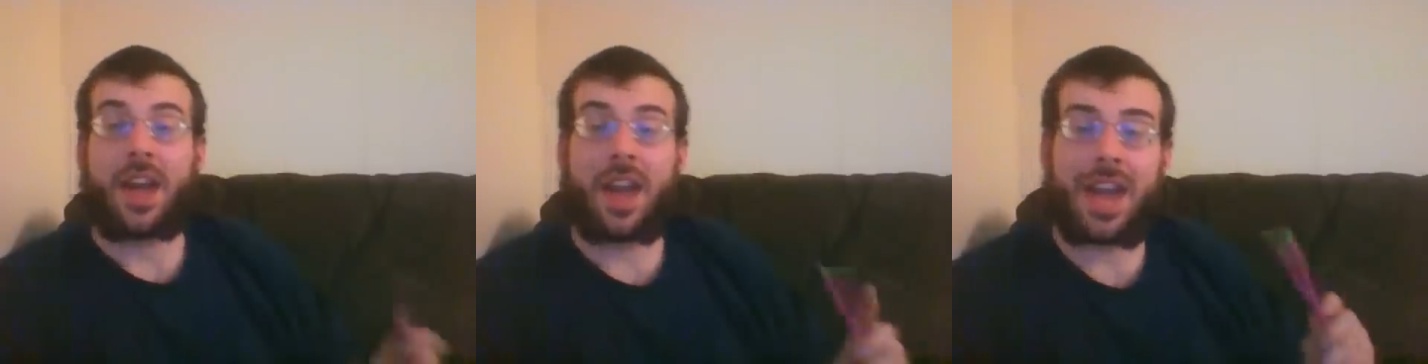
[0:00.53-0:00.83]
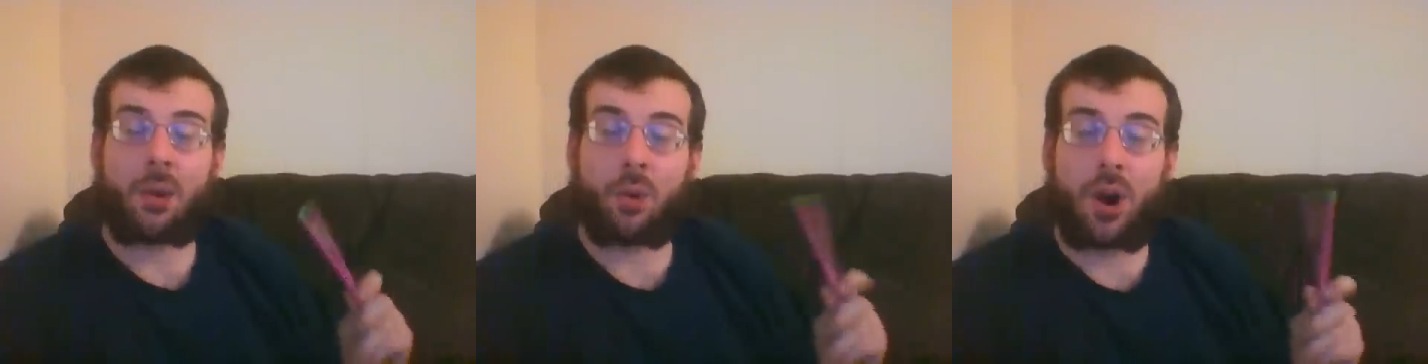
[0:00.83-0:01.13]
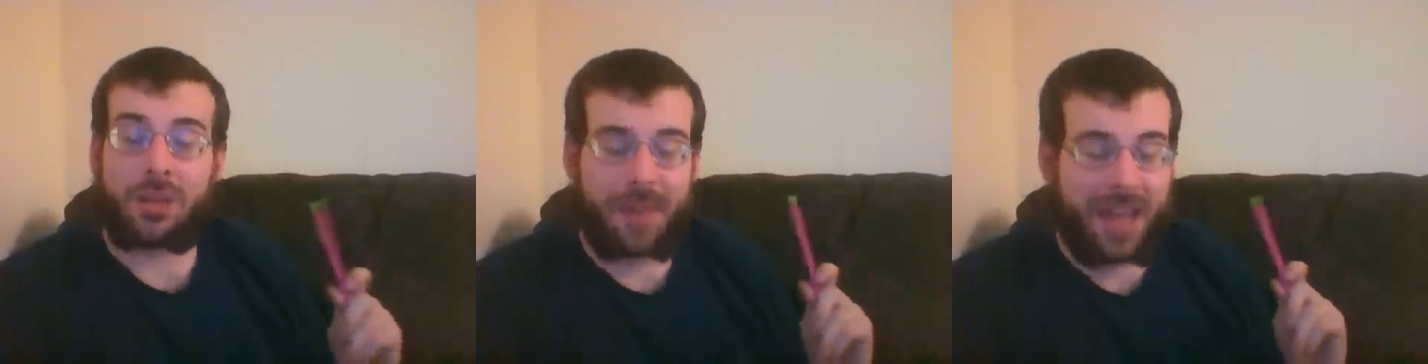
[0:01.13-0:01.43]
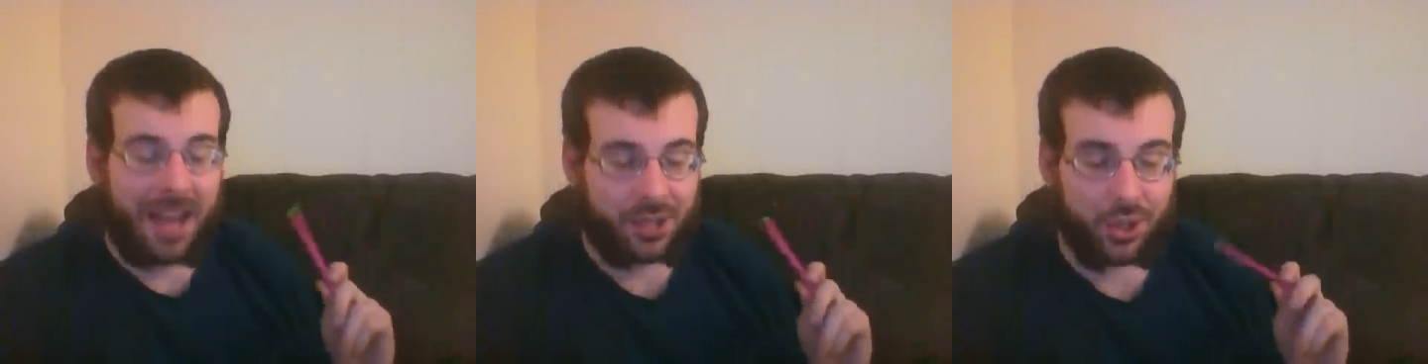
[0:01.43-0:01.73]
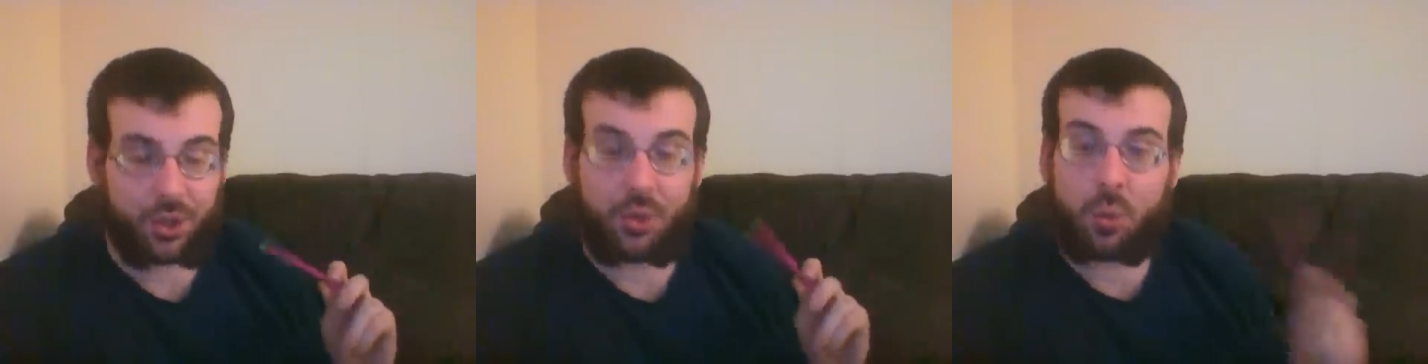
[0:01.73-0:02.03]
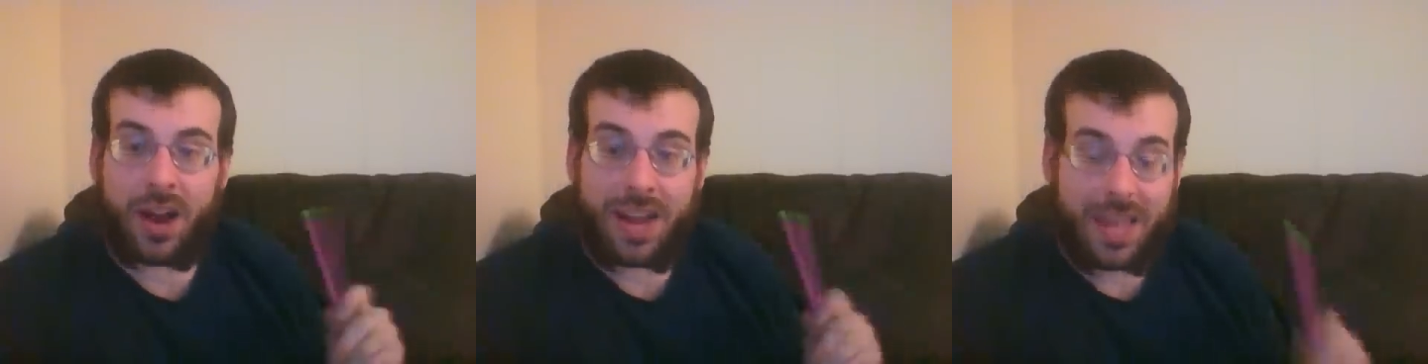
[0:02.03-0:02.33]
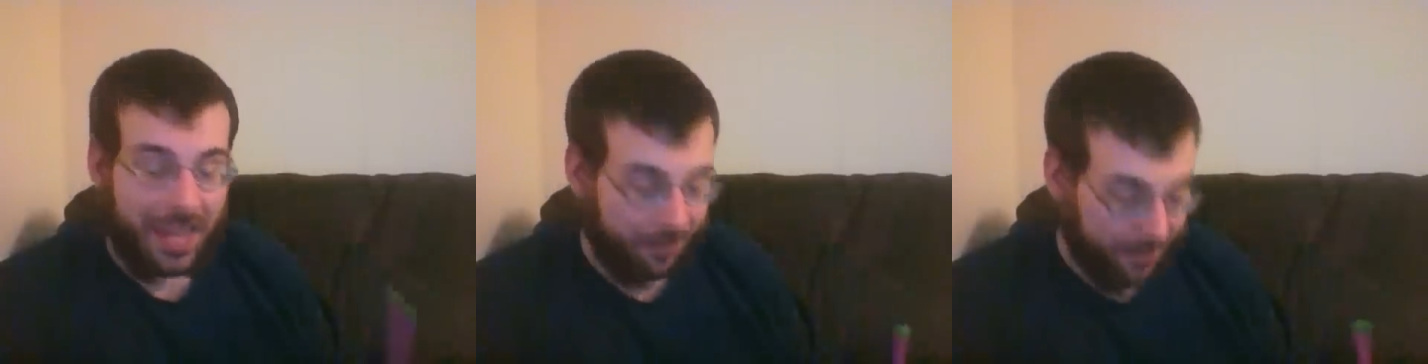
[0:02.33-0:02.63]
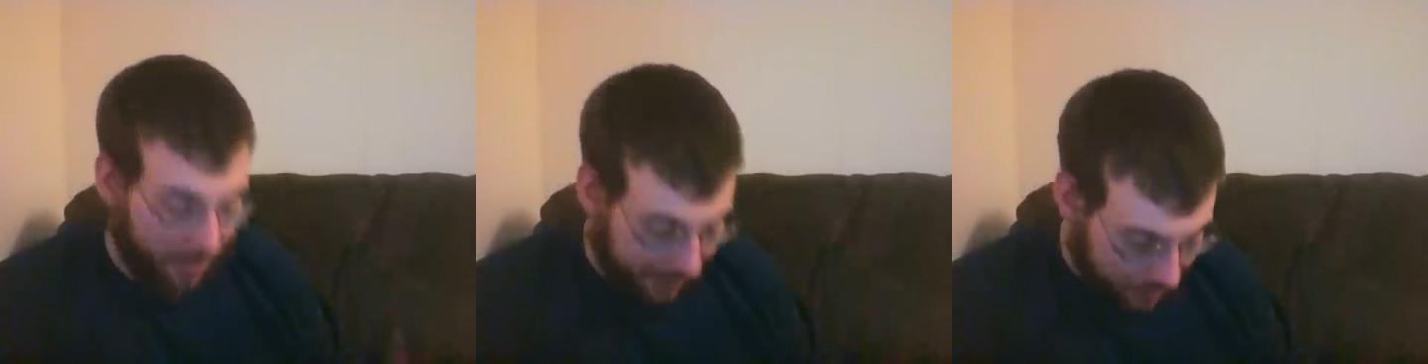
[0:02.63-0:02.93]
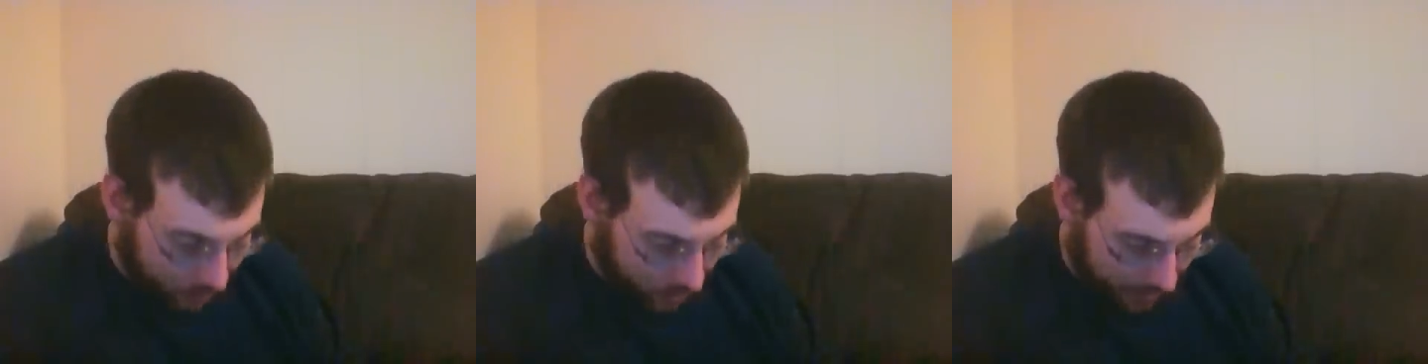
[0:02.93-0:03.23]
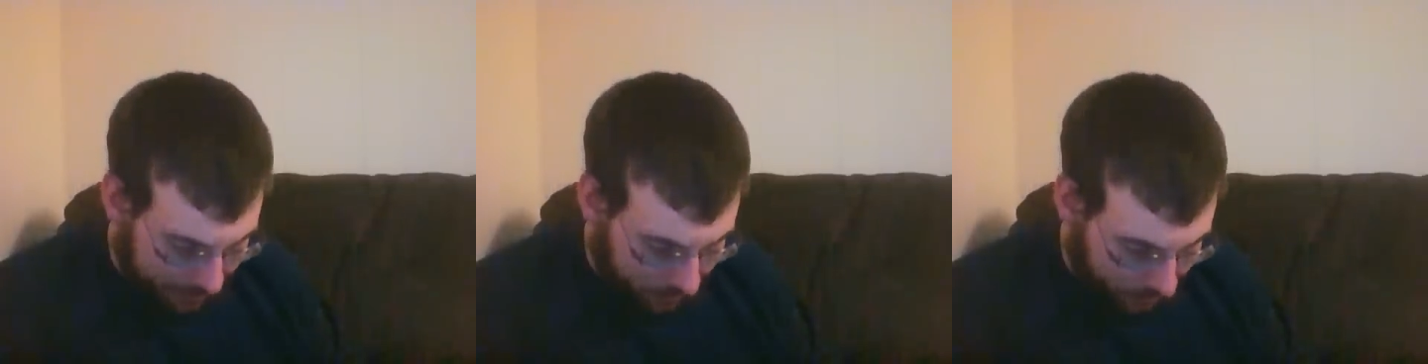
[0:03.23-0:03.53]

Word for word: And welcome back to What If. Now this one comes